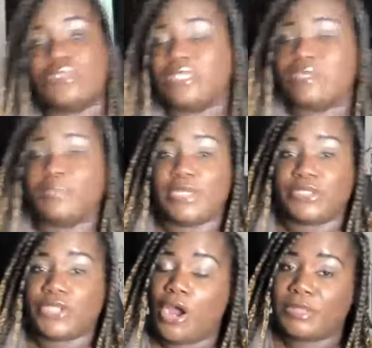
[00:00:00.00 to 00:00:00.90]
This could be a
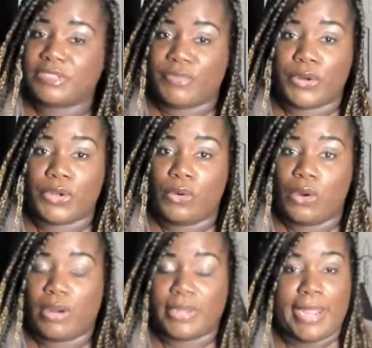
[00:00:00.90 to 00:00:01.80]
Taurus, Virgo,
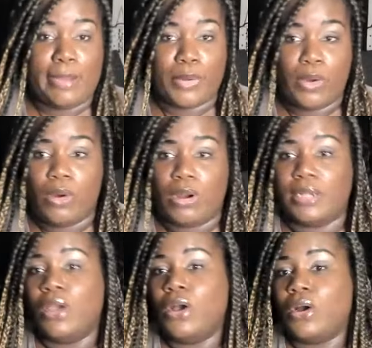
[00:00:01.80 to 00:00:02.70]
or a
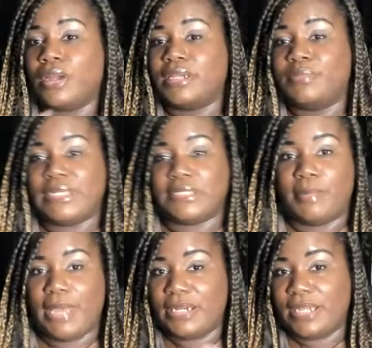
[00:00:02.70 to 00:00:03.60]
Capricorn, or it could be
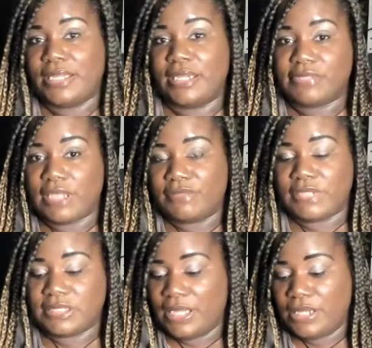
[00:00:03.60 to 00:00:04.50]
somebody that gives off
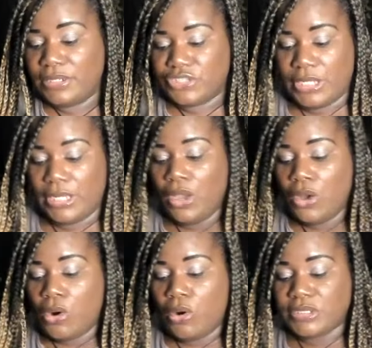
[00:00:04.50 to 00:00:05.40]
this energy,
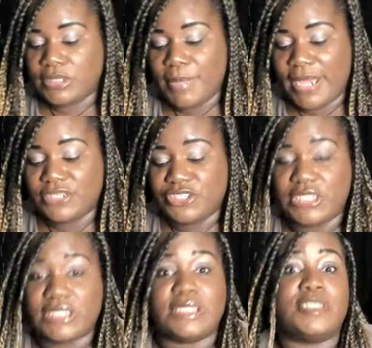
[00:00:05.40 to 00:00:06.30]
or somebody
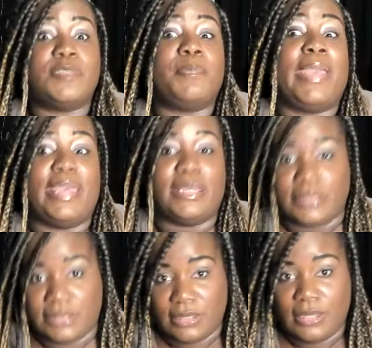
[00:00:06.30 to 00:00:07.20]
she
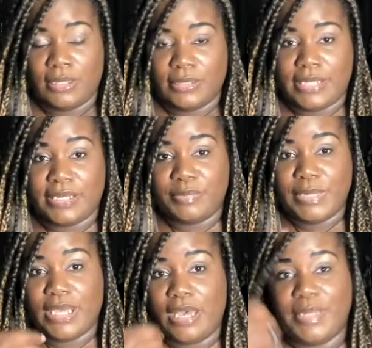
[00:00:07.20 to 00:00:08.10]
suspects that could
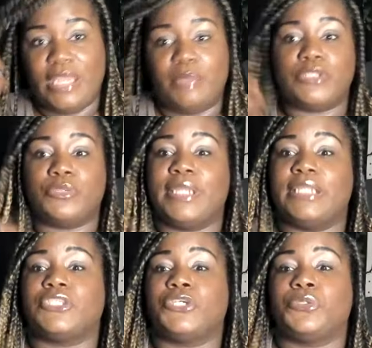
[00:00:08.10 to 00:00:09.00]
be coming in between
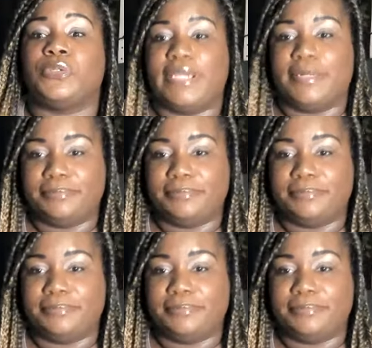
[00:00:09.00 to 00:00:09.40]
the two of them.